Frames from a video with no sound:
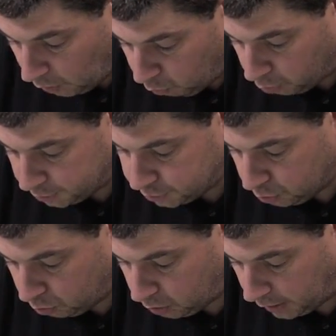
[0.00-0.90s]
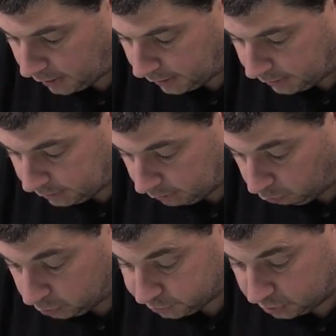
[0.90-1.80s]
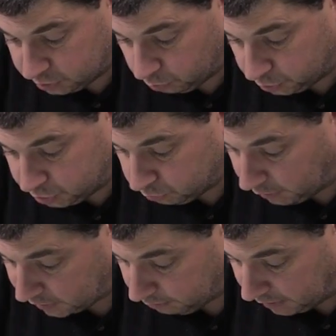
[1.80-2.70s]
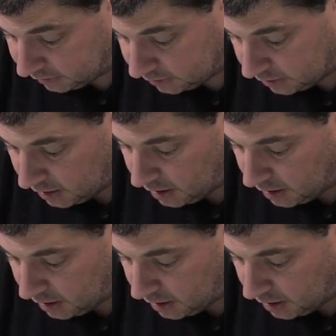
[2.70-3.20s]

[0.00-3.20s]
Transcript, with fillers: what is your uh, what would you recommend